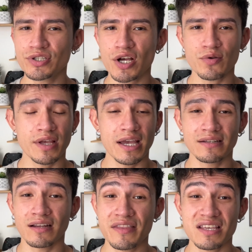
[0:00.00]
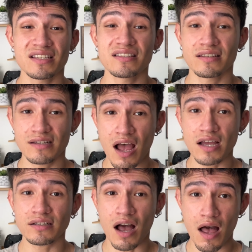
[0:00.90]
know that this is
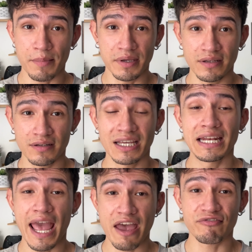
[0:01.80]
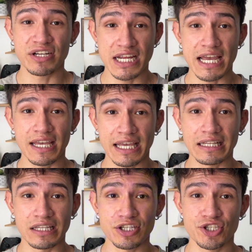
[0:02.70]
not common in everyday
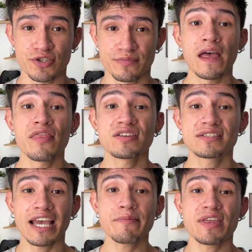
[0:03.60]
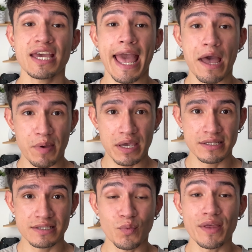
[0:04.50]
English. The same thing
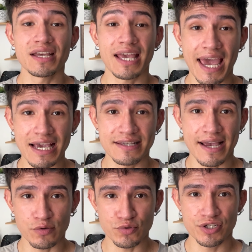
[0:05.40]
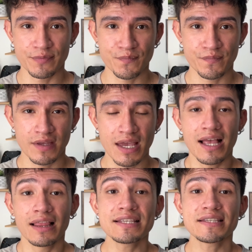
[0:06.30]
happens with the K sound.
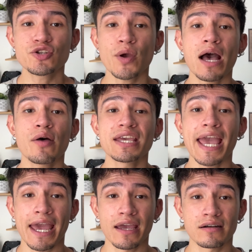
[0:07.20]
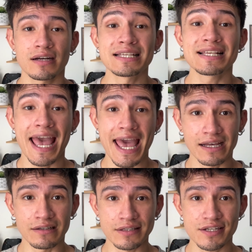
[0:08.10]
Listen to how the air is
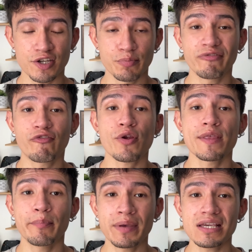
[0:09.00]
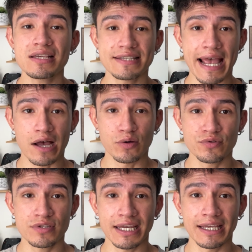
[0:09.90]
held before the P
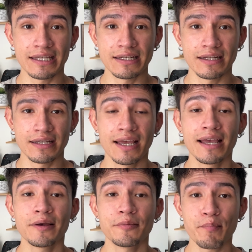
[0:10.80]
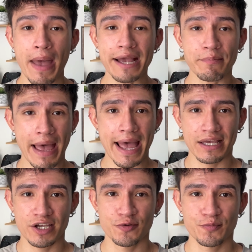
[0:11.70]
sound in
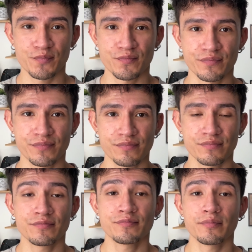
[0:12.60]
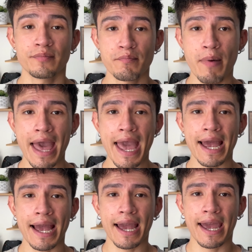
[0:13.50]
backpack. Backpack.